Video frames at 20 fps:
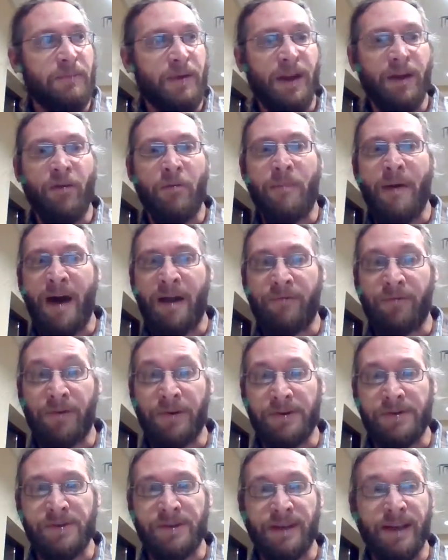Being in the
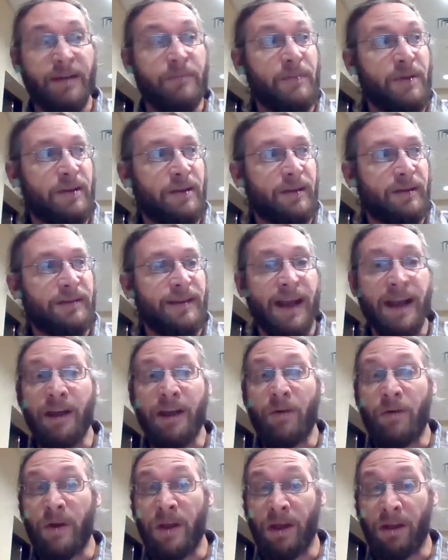Batverse led me to
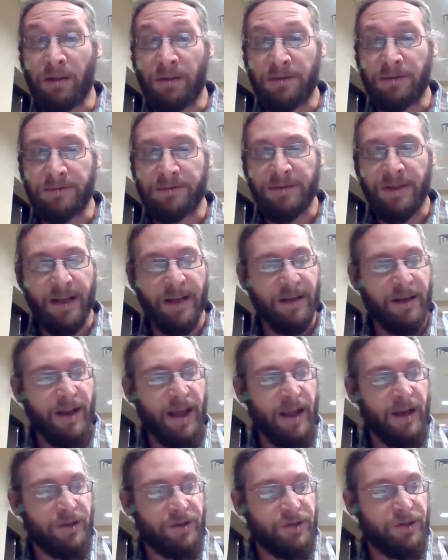Denny O'Neil,
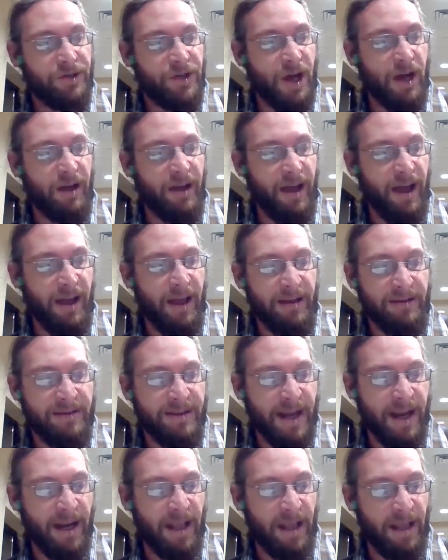and Chuck
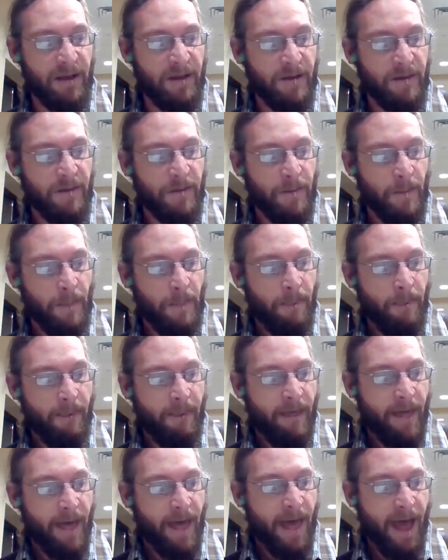and Denny
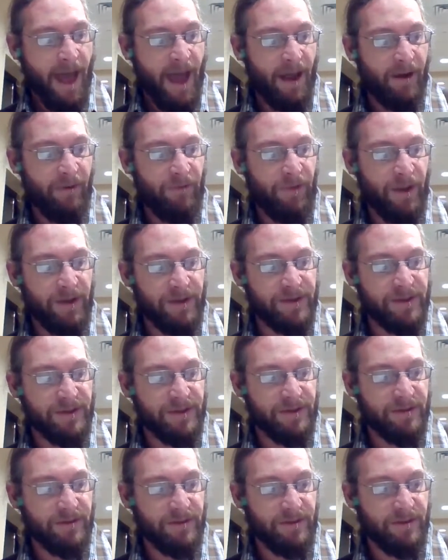had
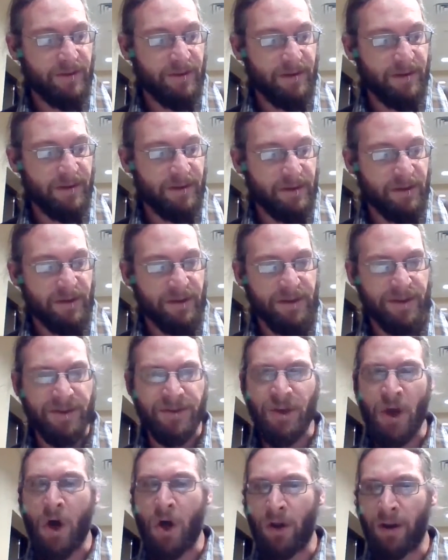this
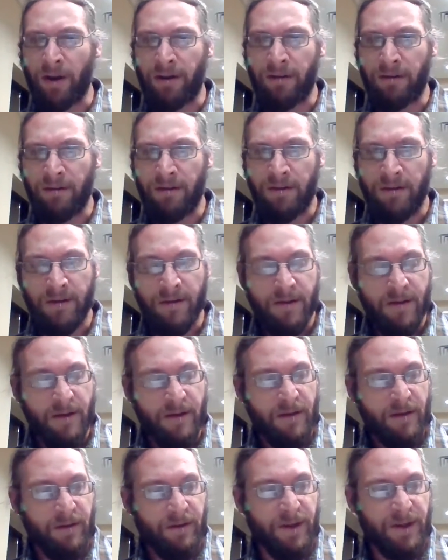solidness
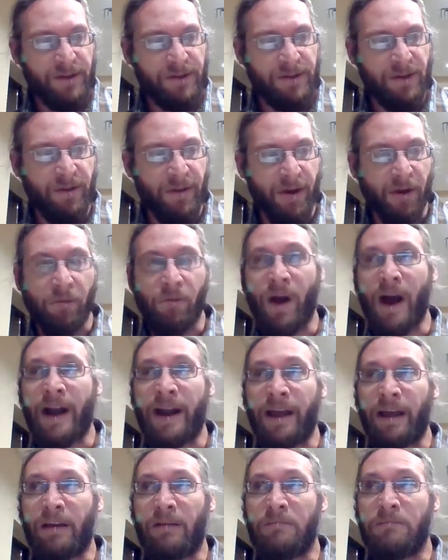to their
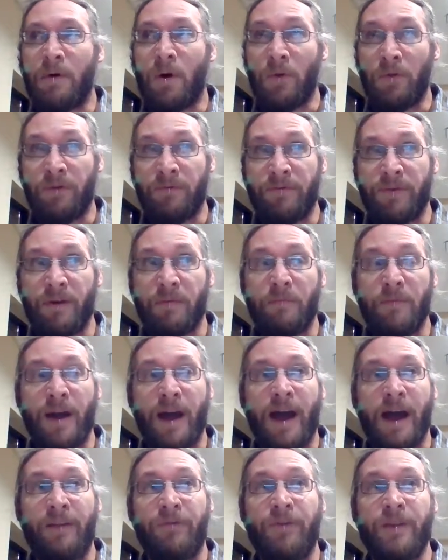writing. Both of them
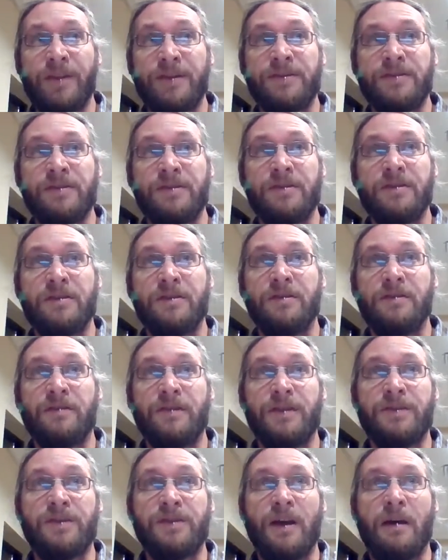had this
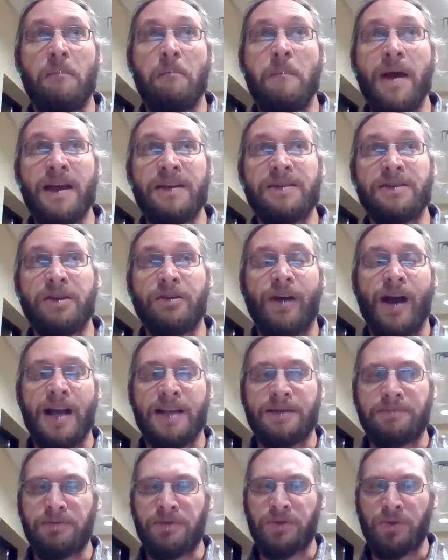amazing
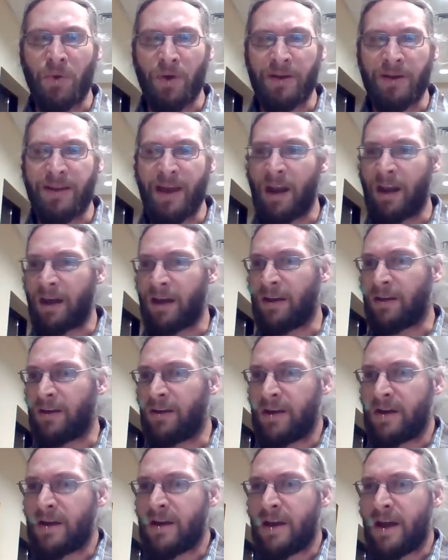grasp of
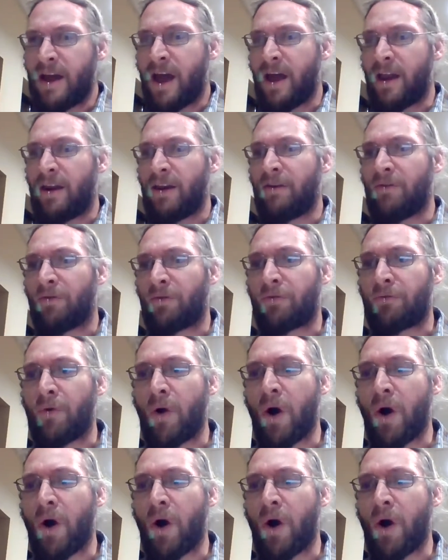storytelling and then